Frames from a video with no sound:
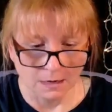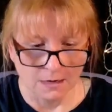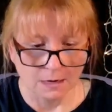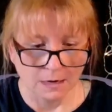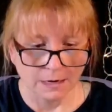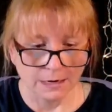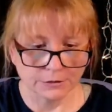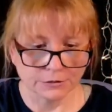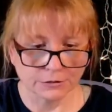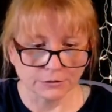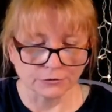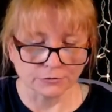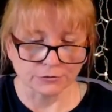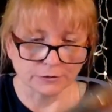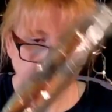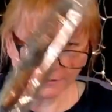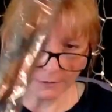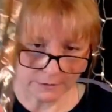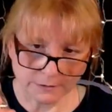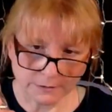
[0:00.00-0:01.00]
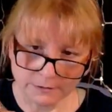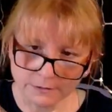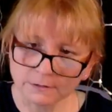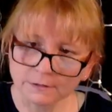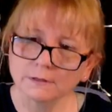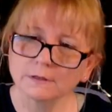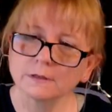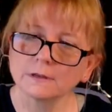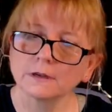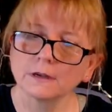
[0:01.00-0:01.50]
Here's their drills.
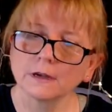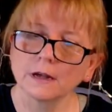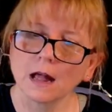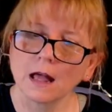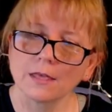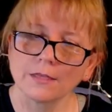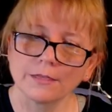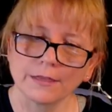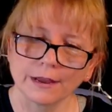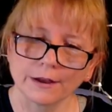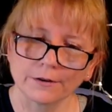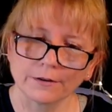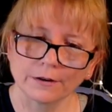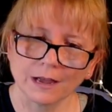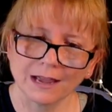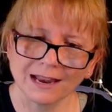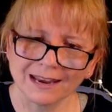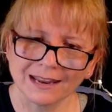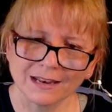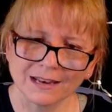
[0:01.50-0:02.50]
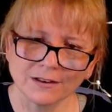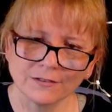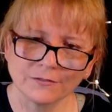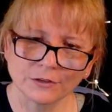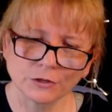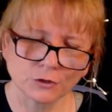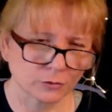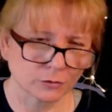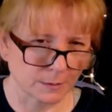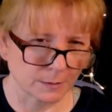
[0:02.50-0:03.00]
They are not
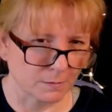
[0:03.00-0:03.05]
individually